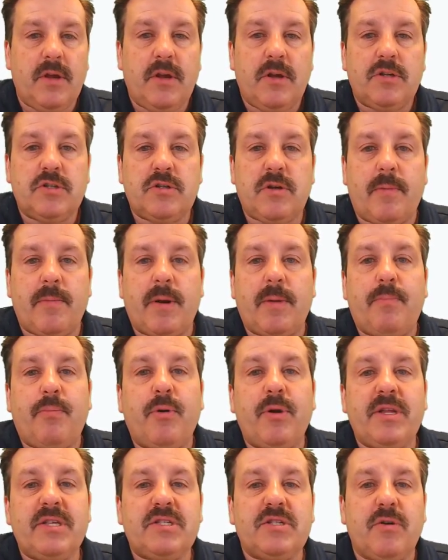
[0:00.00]
So I'm going to
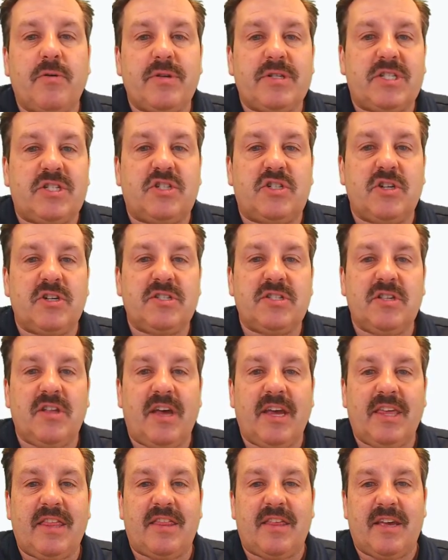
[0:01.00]
put it so it's just
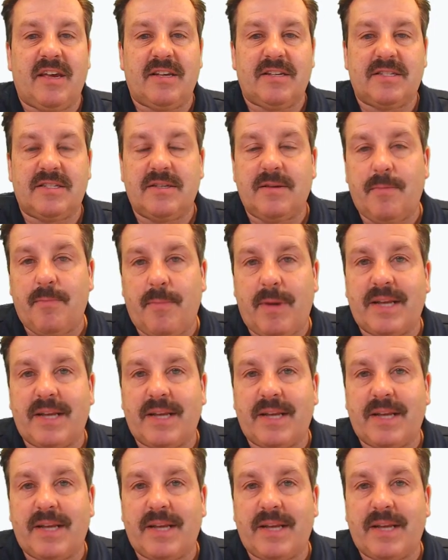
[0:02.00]
like this.